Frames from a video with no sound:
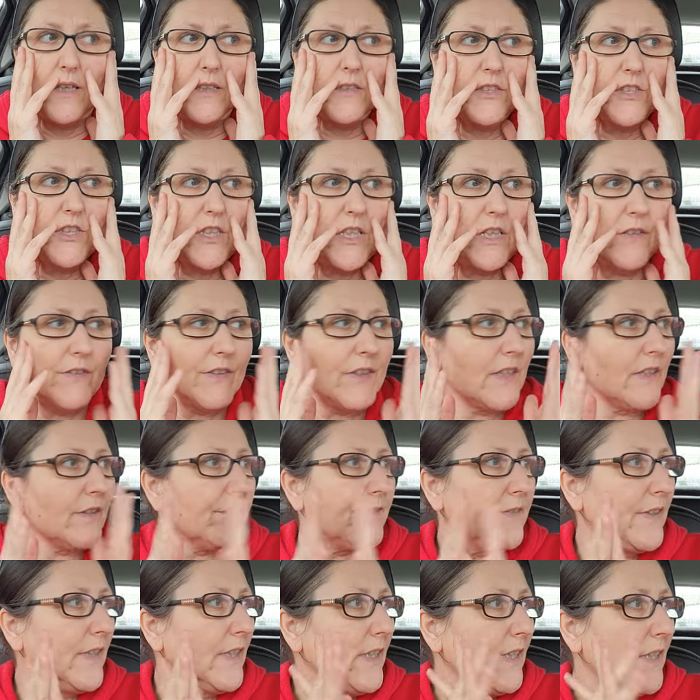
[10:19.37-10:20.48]
Do you ever get a
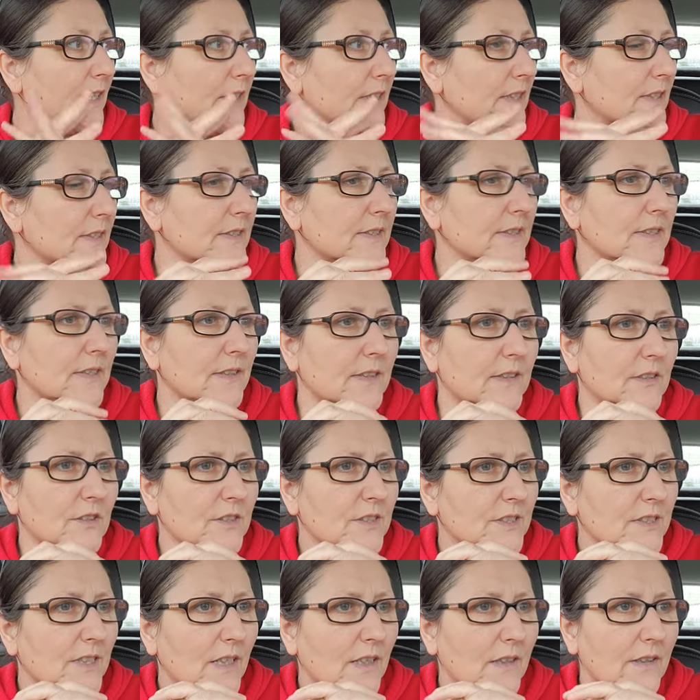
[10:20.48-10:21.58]
feeling? You
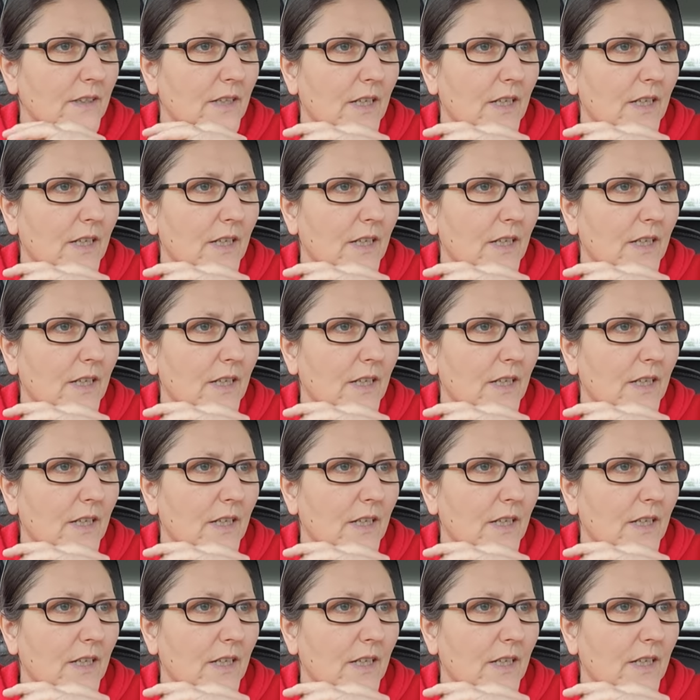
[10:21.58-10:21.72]
just sat